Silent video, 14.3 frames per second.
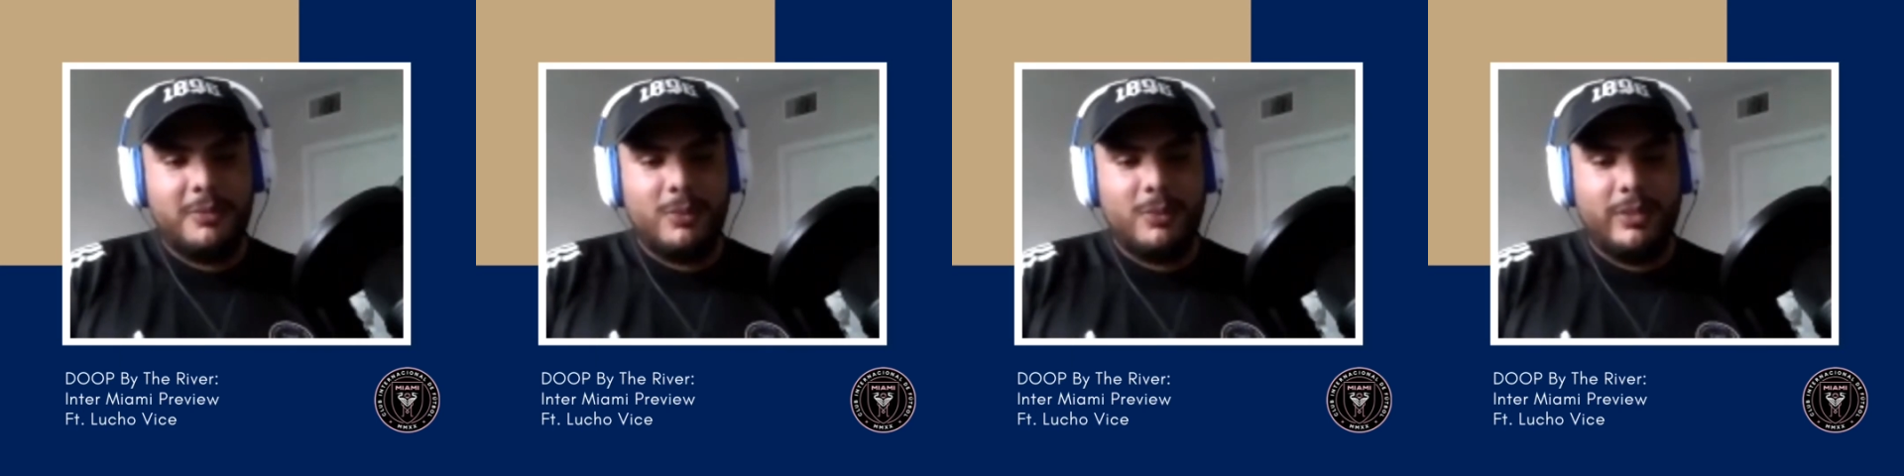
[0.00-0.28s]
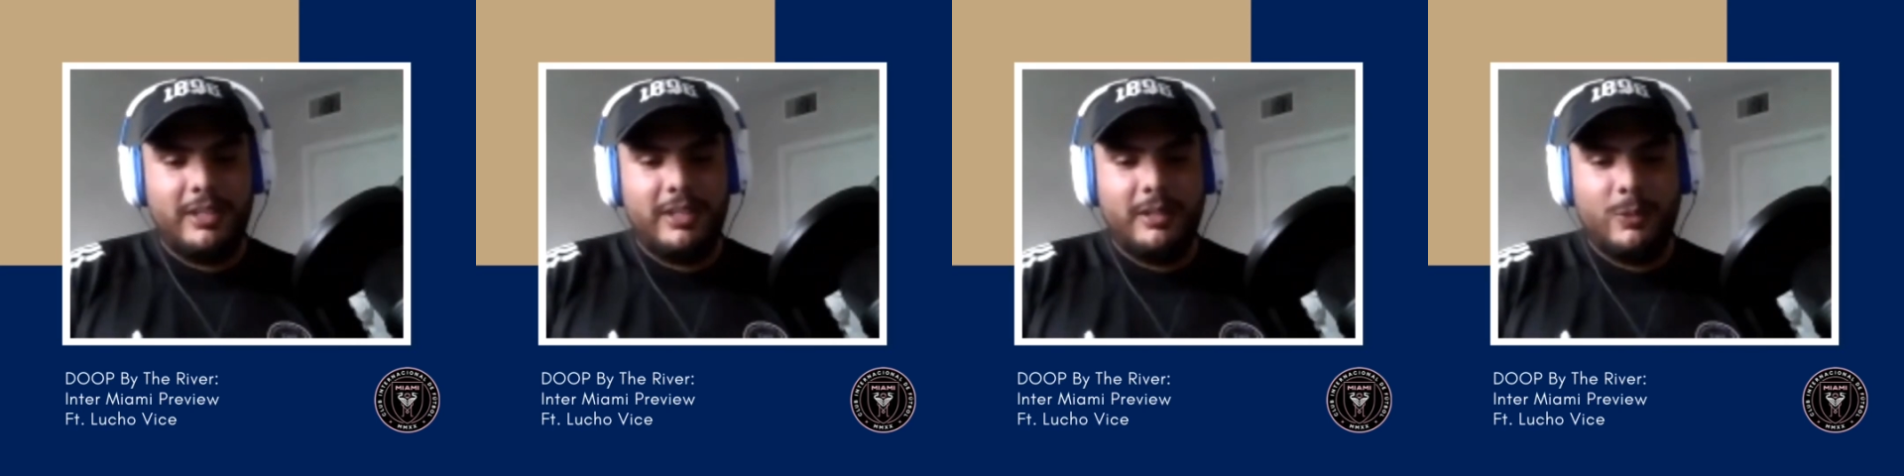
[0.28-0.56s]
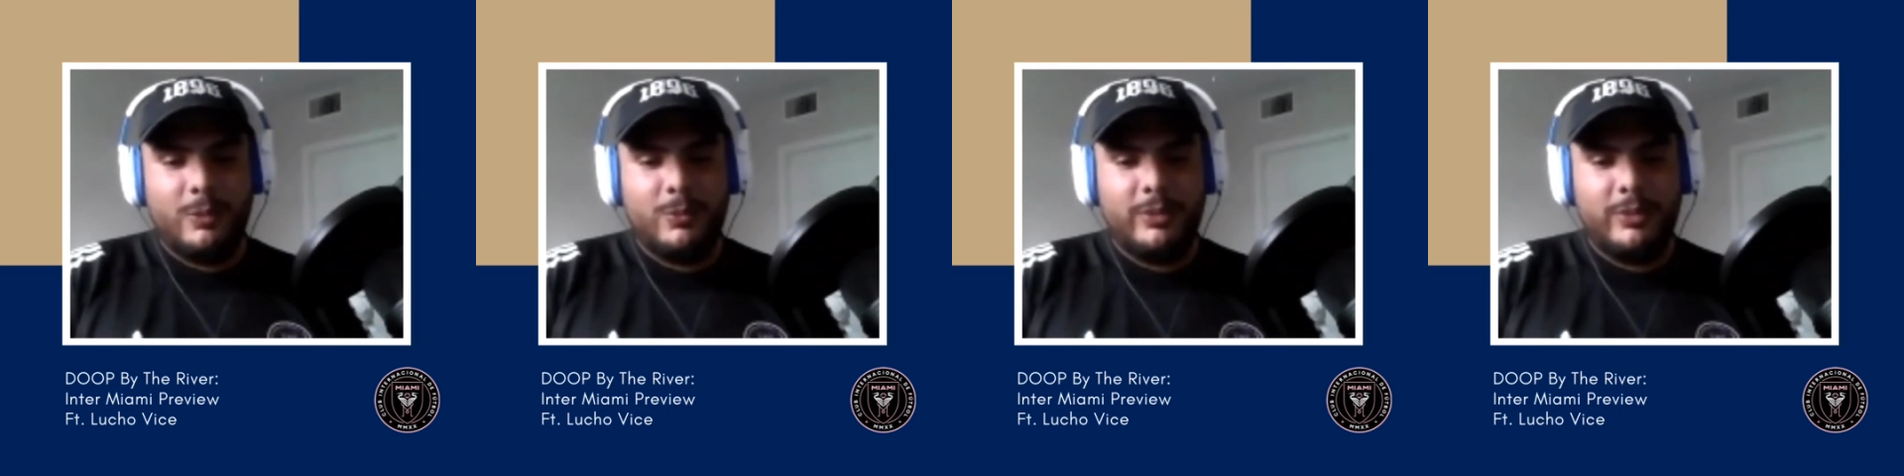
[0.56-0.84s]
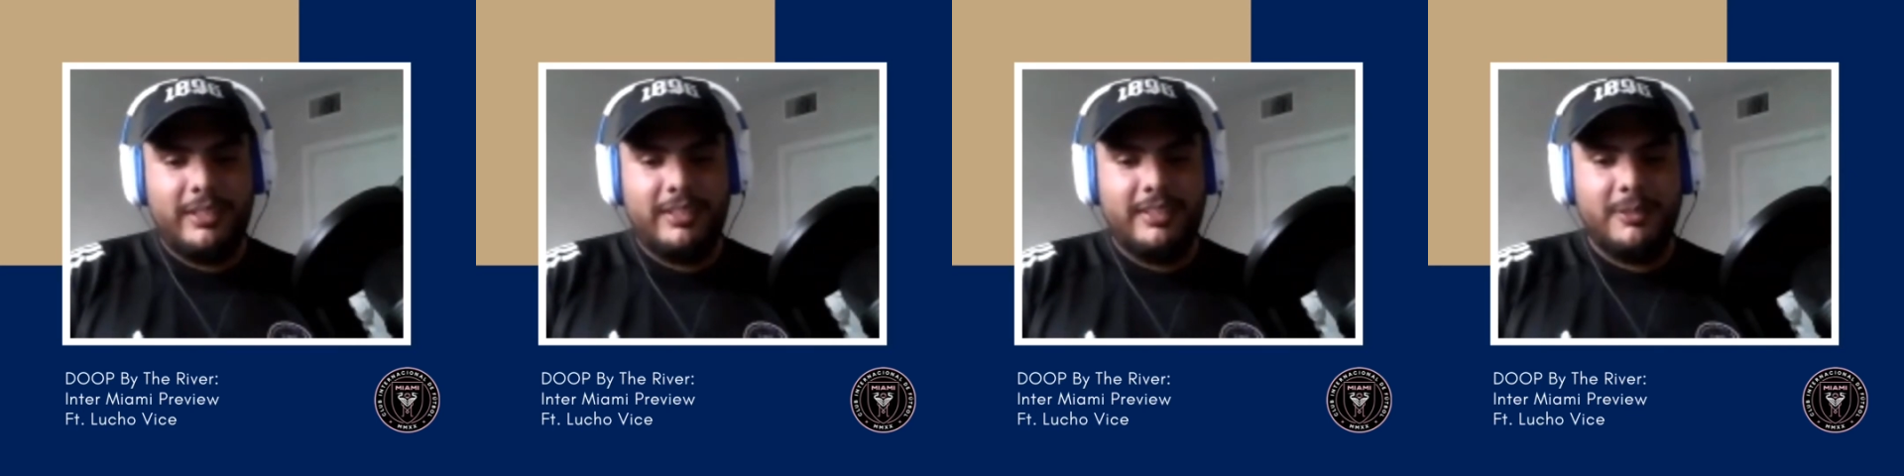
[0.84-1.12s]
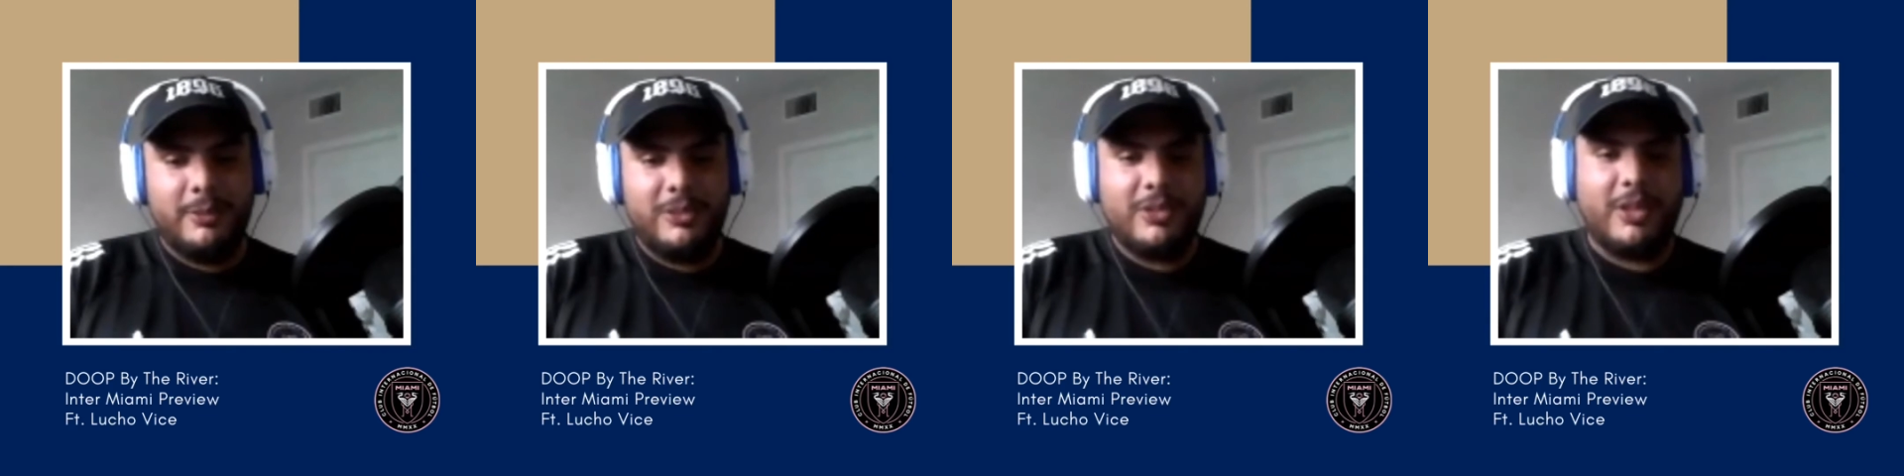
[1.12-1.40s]

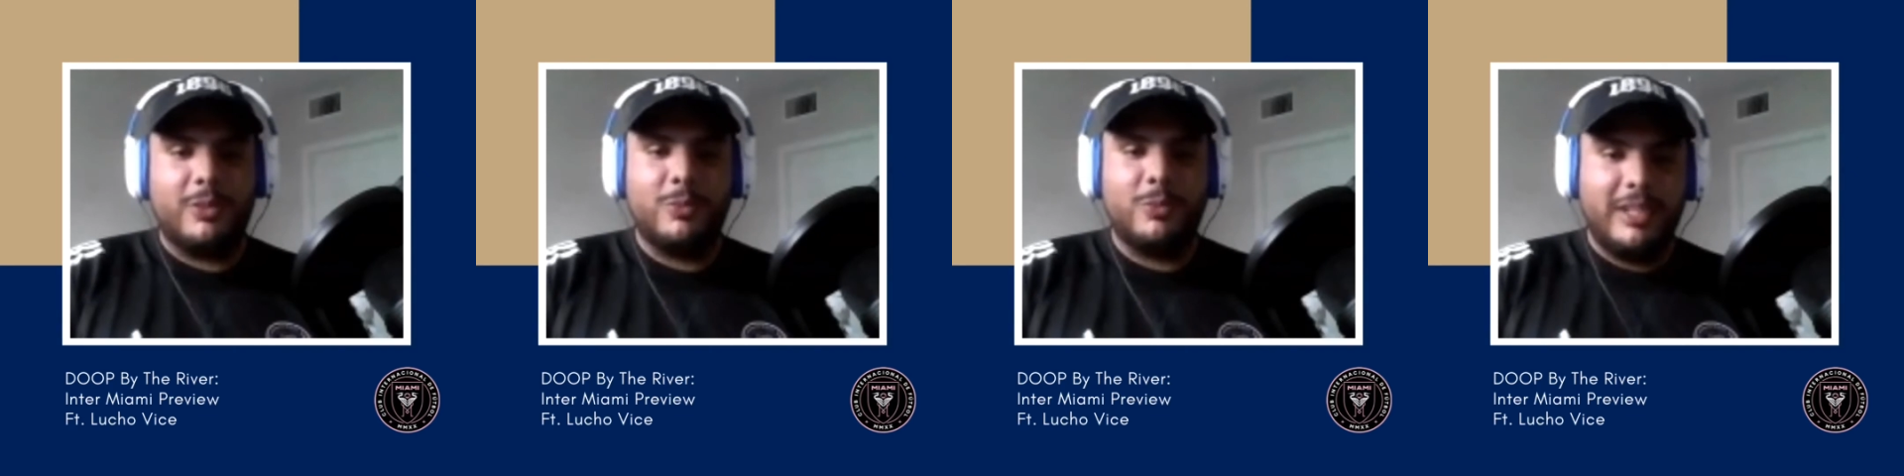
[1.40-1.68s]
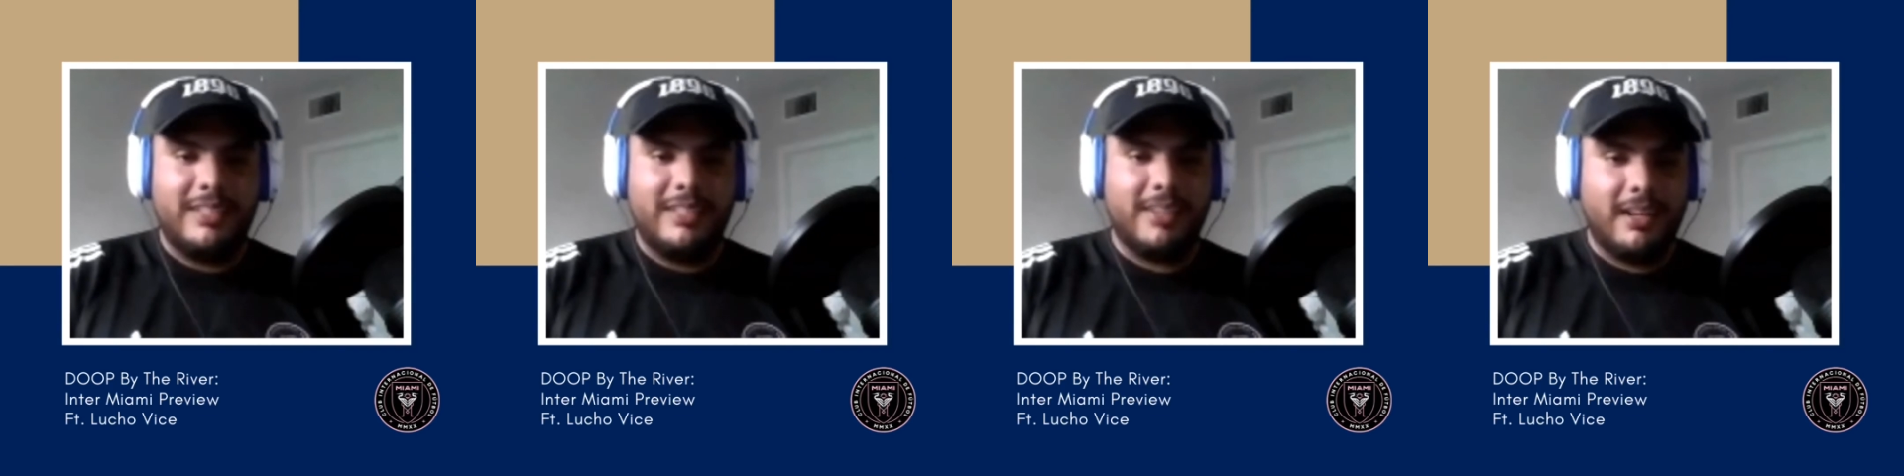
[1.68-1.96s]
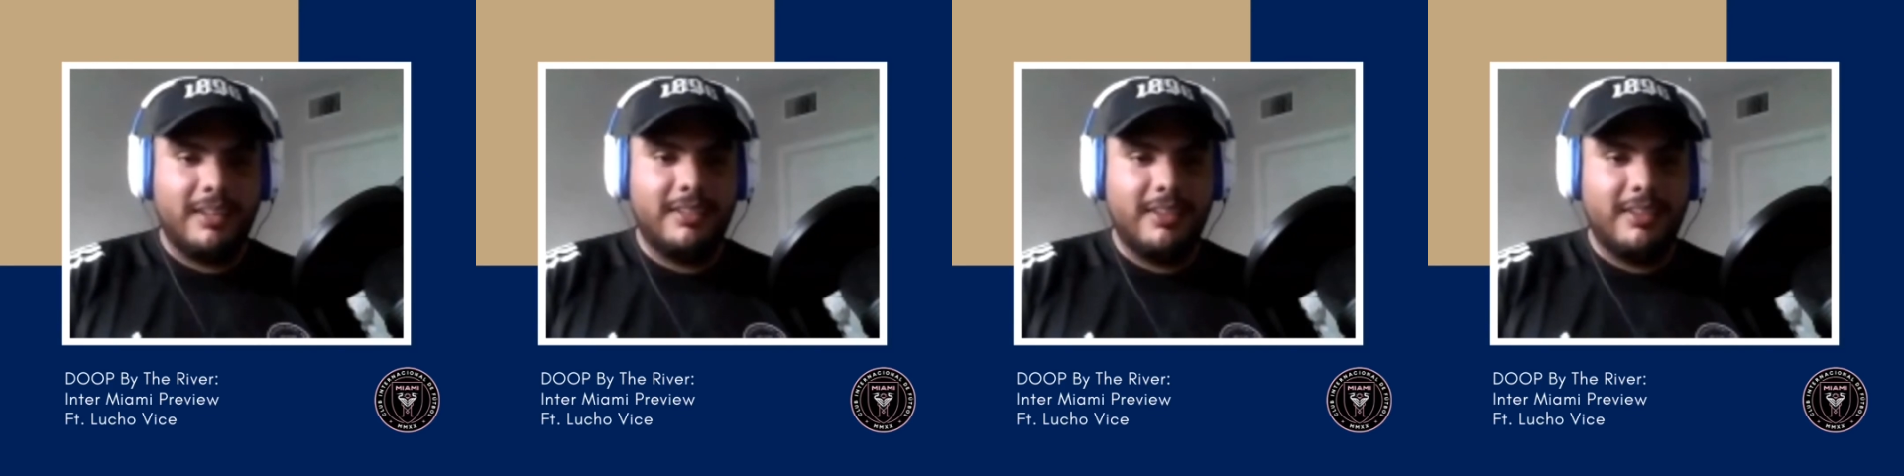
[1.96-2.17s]
we saw them really solid.